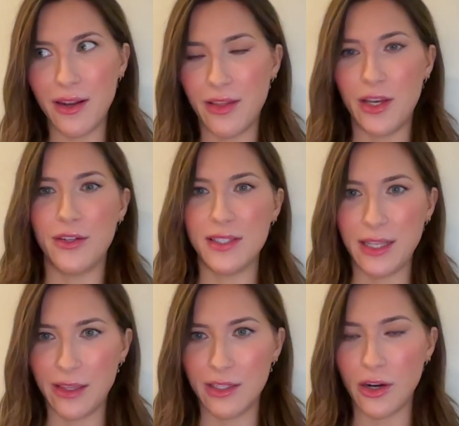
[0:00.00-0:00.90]
And then you're
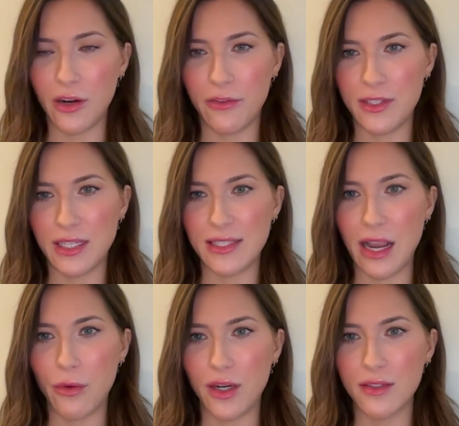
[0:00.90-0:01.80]
sitting in the dark for 6
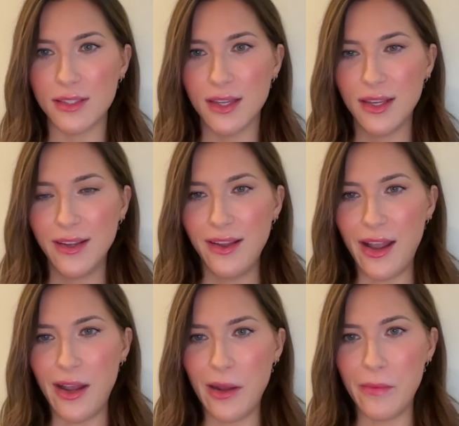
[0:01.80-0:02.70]
hours.
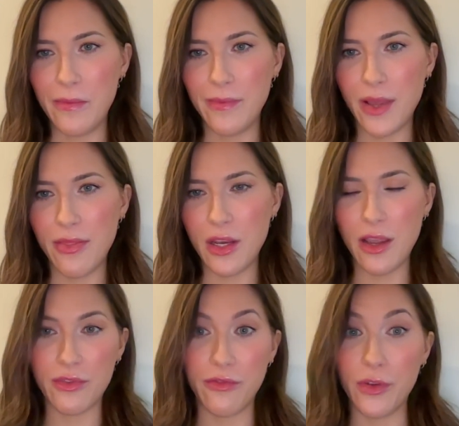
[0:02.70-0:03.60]
And then you
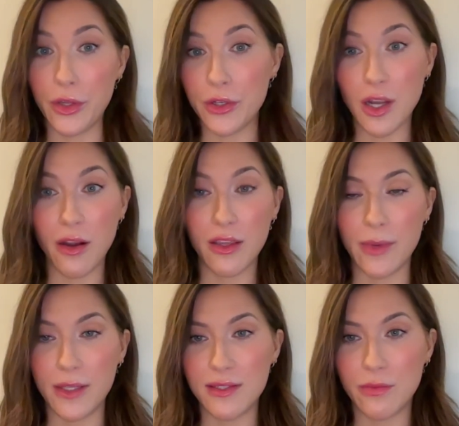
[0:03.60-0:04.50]
have to fill out your
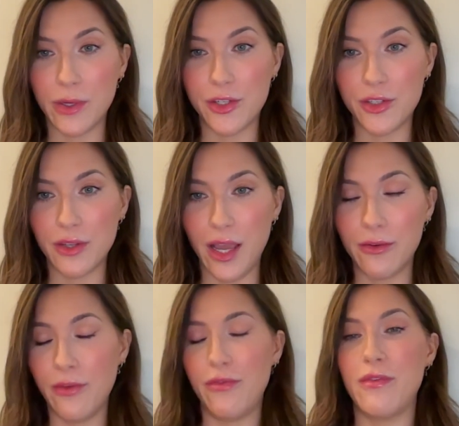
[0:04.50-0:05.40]
documents, which I
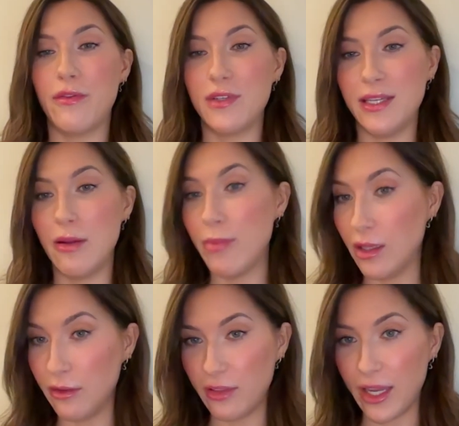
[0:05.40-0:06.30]
don't know if you've ever seen a
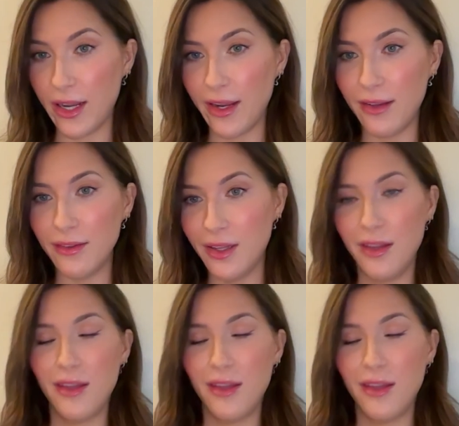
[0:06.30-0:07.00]
bill of lading.